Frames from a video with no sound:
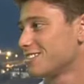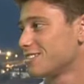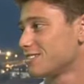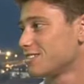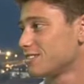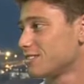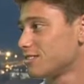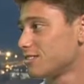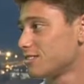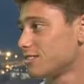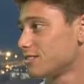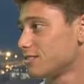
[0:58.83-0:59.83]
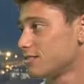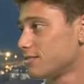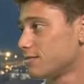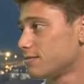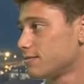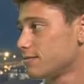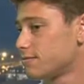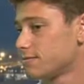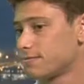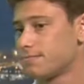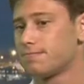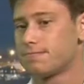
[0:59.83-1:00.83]

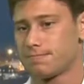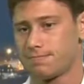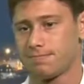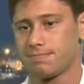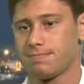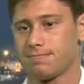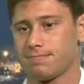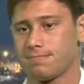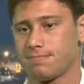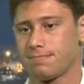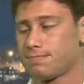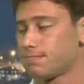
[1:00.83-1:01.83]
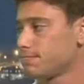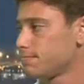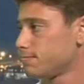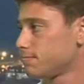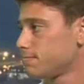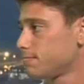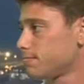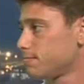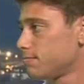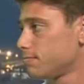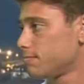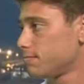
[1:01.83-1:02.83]

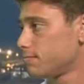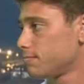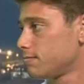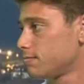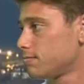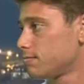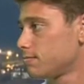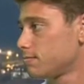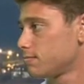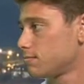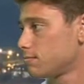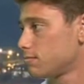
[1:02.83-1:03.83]
[no speech]